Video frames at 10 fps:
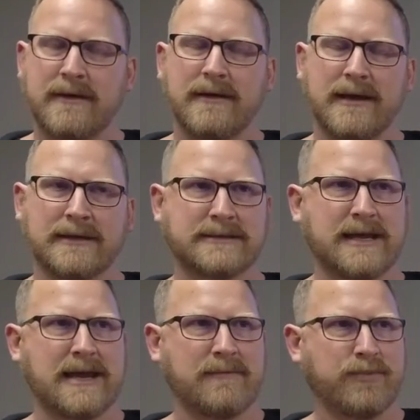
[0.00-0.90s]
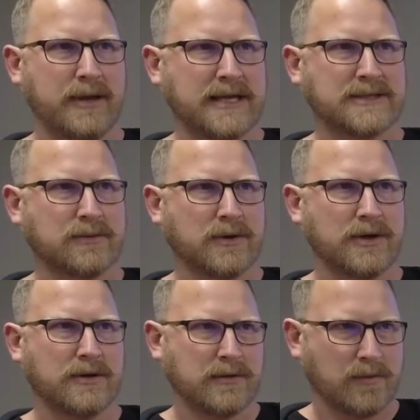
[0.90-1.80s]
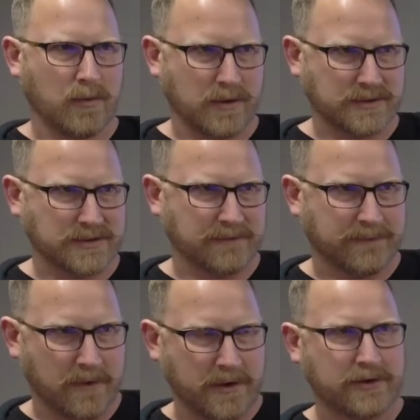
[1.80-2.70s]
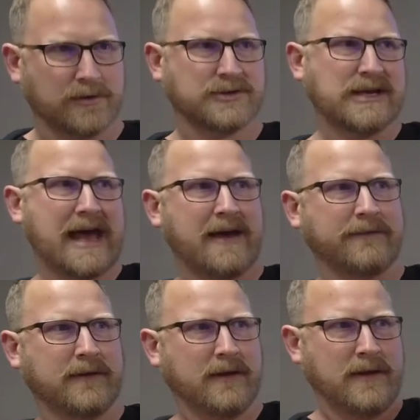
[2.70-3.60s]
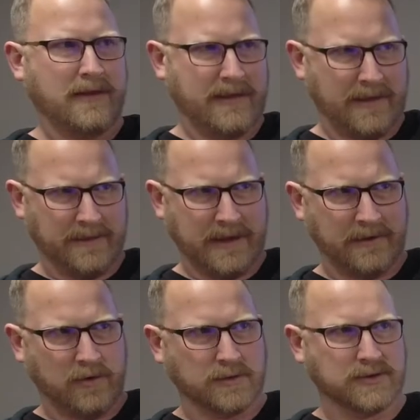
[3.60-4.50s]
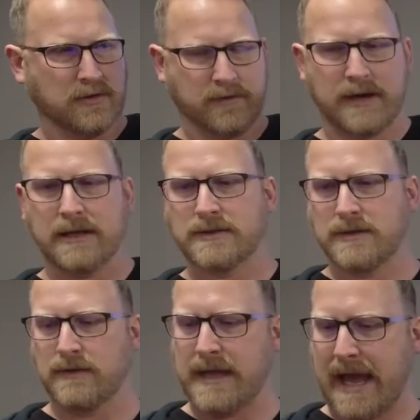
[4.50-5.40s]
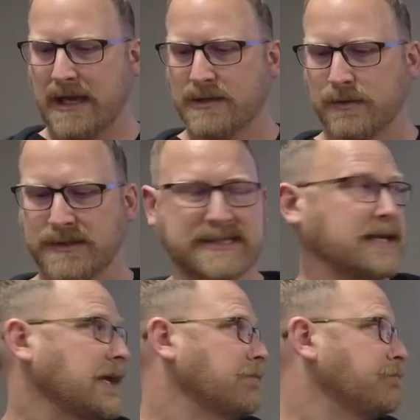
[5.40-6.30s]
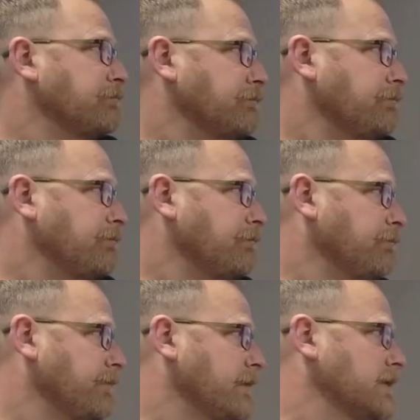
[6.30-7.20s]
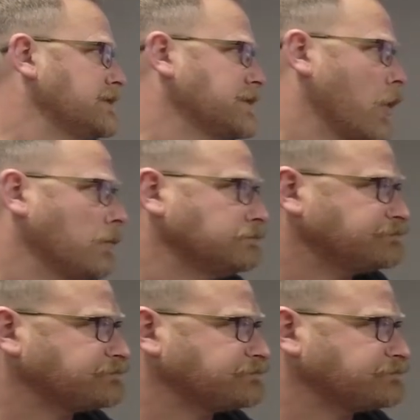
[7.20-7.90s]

is a place where there's a vertical shaft that then goes over into the actual city. So